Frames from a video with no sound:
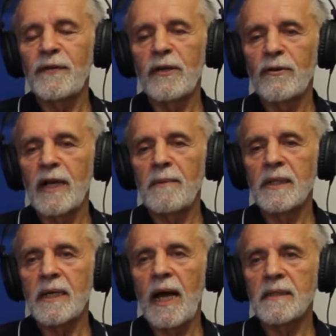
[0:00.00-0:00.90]
federal
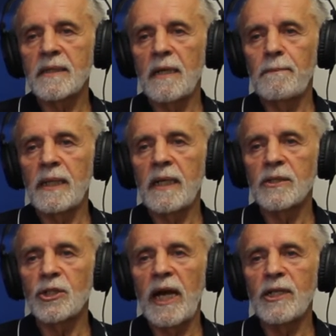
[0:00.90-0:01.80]
government, can't step in
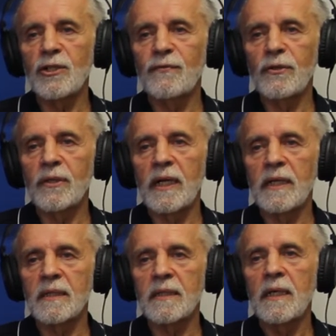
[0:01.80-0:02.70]
and change a few
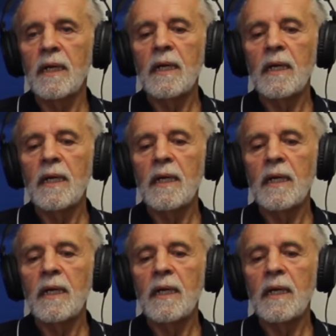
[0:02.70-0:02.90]
things,